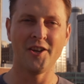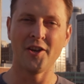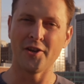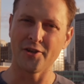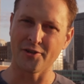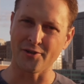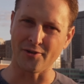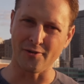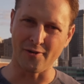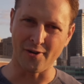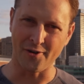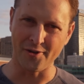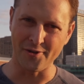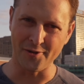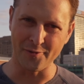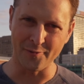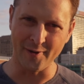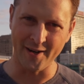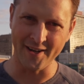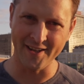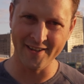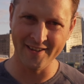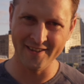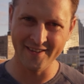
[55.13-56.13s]
So are you
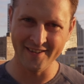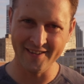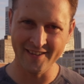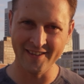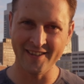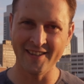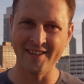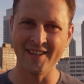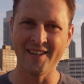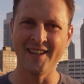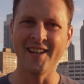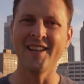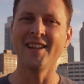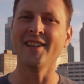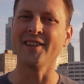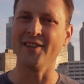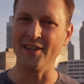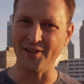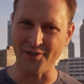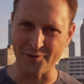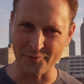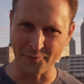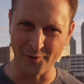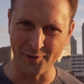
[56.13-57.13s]
ready?
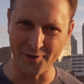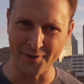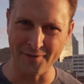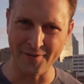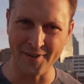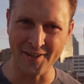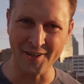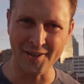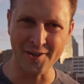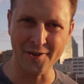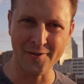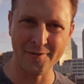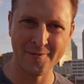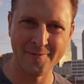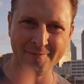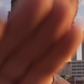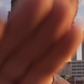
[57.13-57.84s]
Let's roll the video.